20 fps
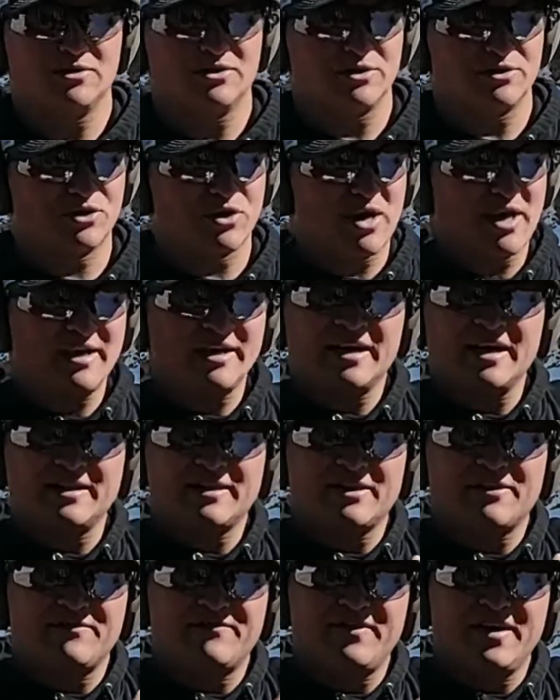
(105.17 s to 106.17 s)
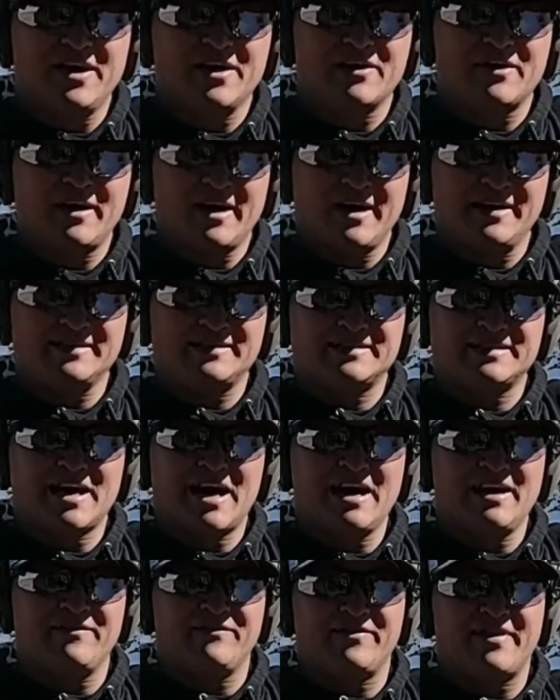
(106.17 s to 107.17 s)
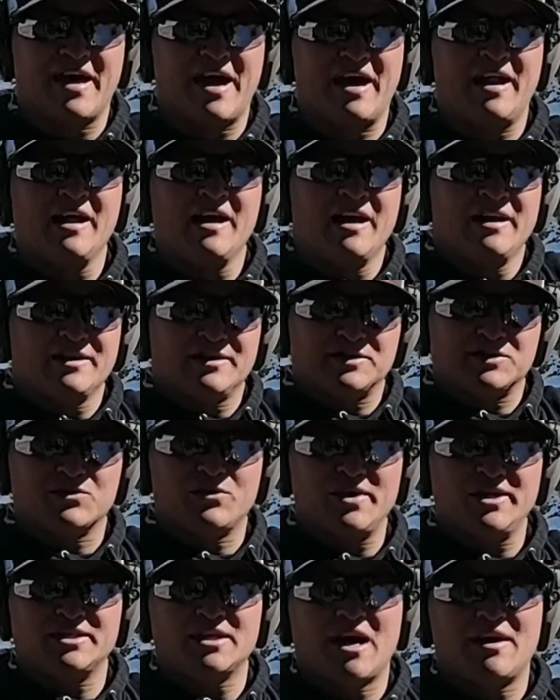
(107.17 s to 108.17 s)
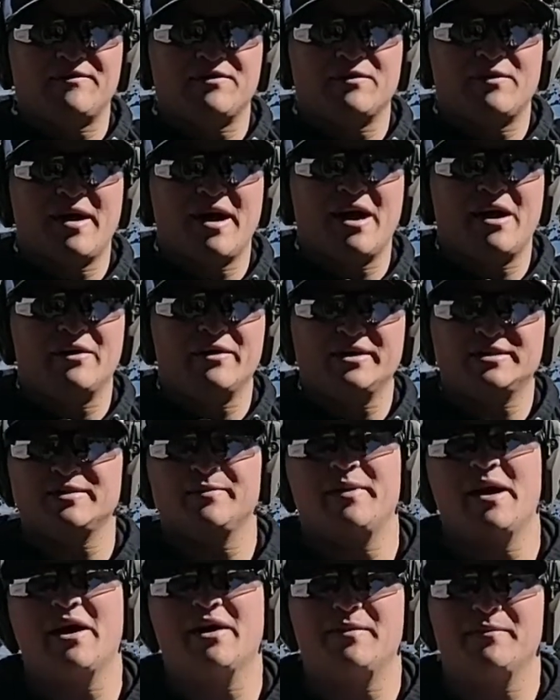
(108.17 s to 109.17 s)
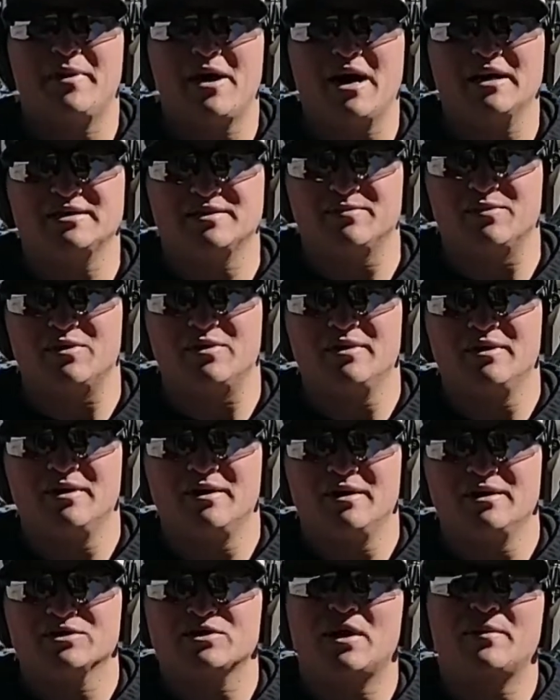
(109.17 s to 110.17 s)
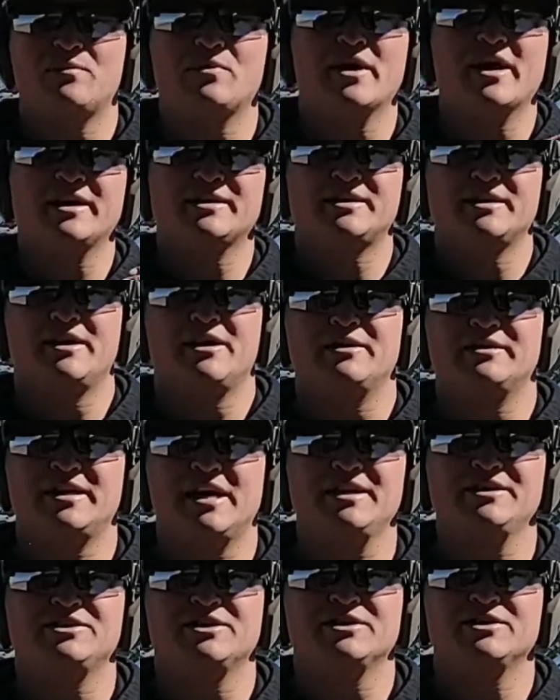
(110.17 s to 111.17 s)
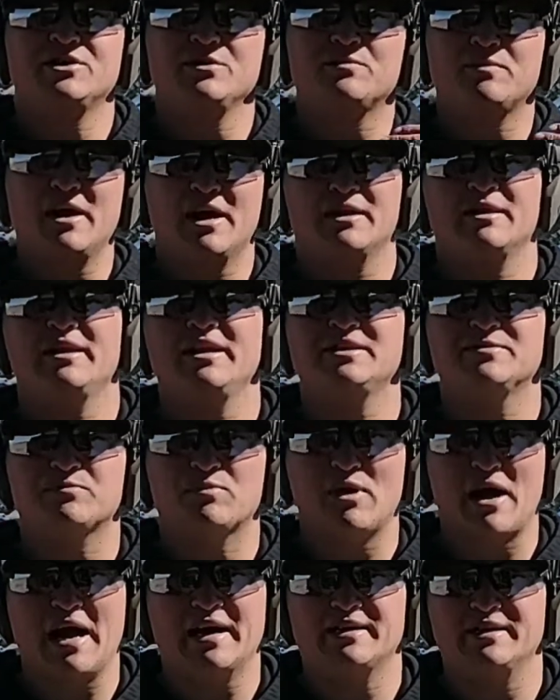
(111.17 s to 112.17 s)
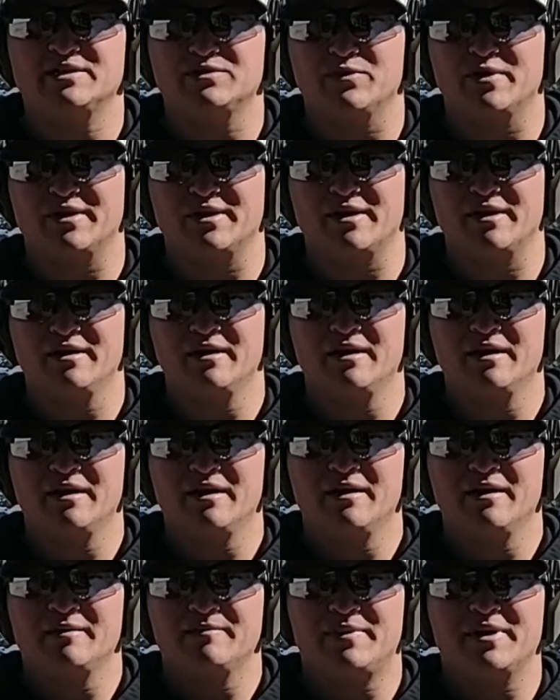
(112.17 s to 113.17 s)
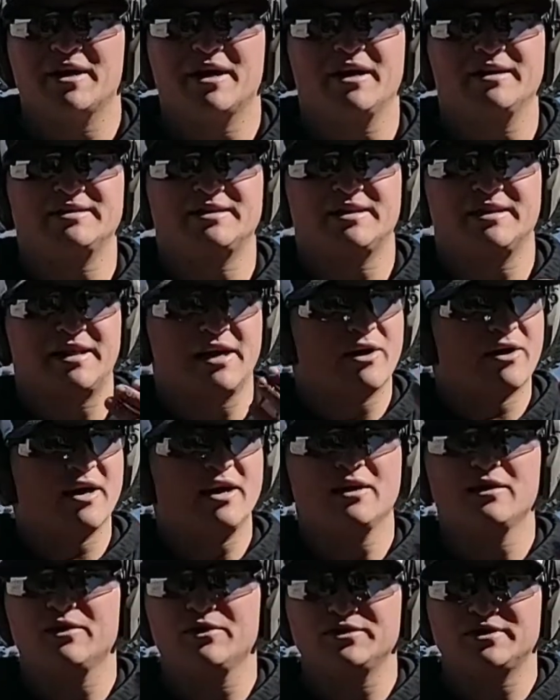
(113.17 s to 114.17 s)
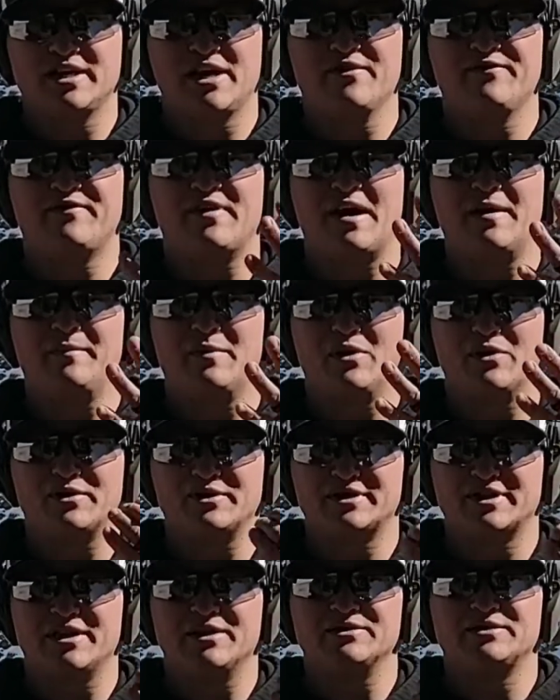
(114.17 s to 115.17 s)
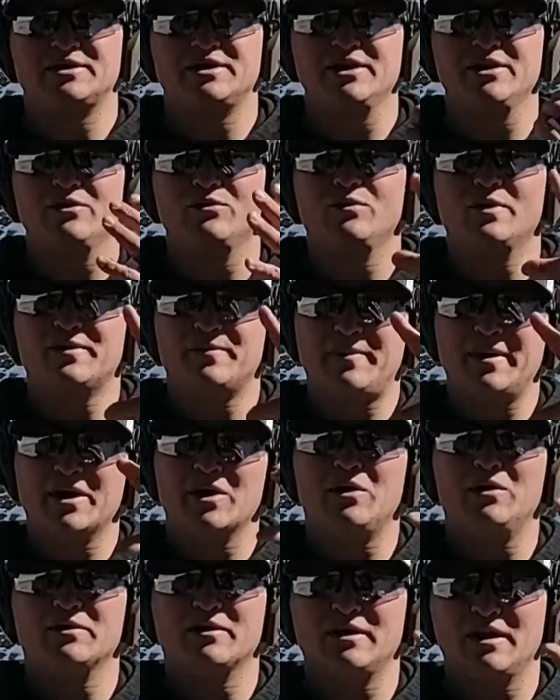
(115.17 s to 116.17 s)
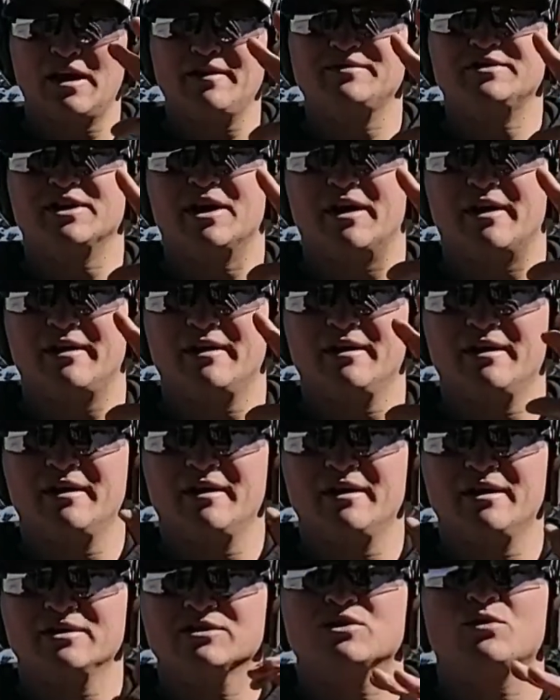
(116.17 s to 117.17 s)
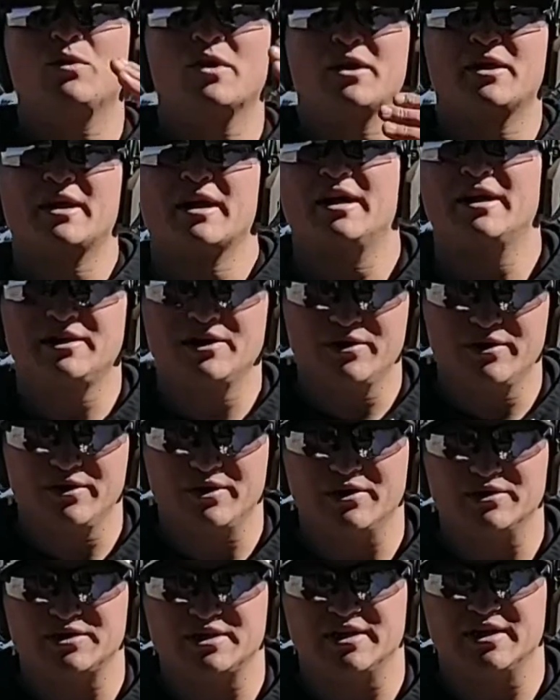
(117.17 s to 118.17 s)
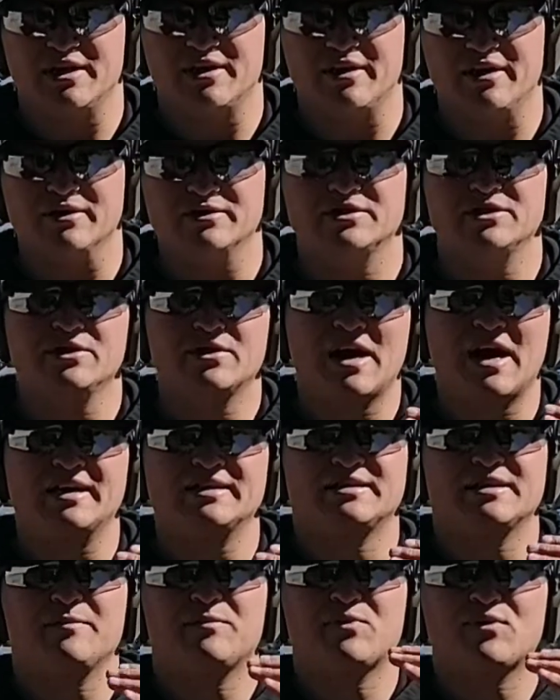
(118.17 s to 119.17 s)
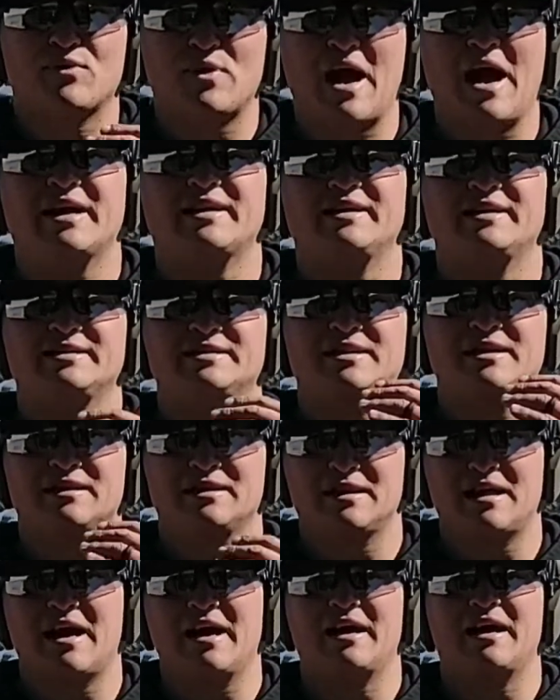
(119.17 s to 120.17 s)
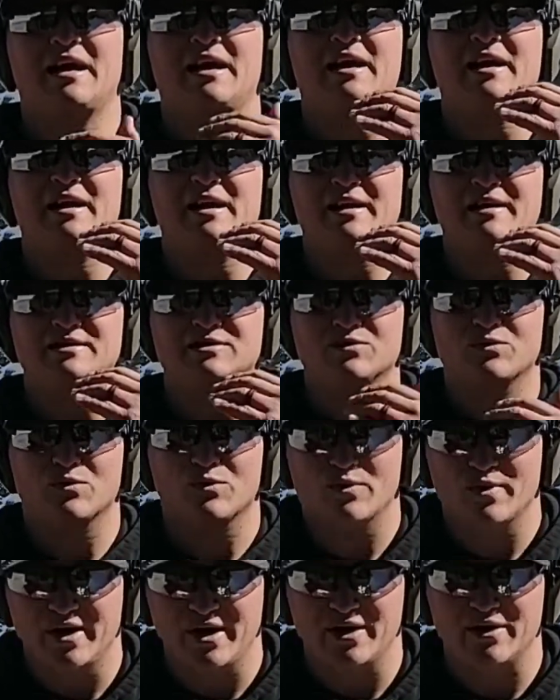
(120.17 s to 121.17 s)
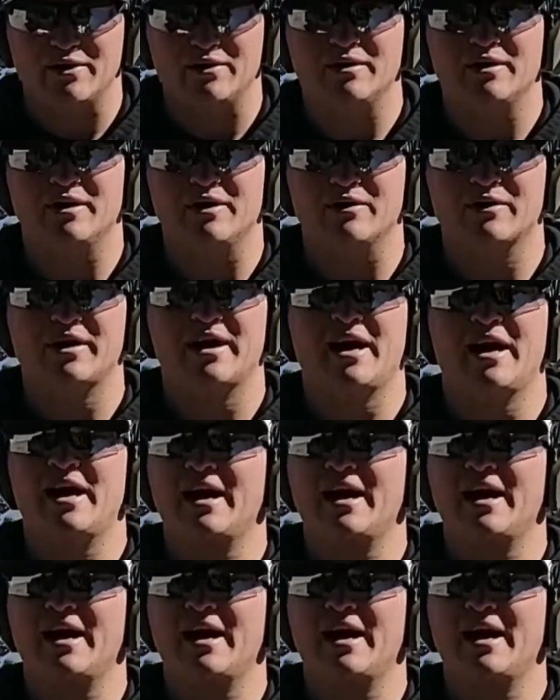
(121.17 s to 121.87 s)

So trying to get their finger inside of that to squeeze off a round is about impossible. So I bring it to their attention to at least practice with it because they're going to lose their fine motor skills too with big old gloves on. So what are they going to do in those scenarios? You guys practice like it is real, okay?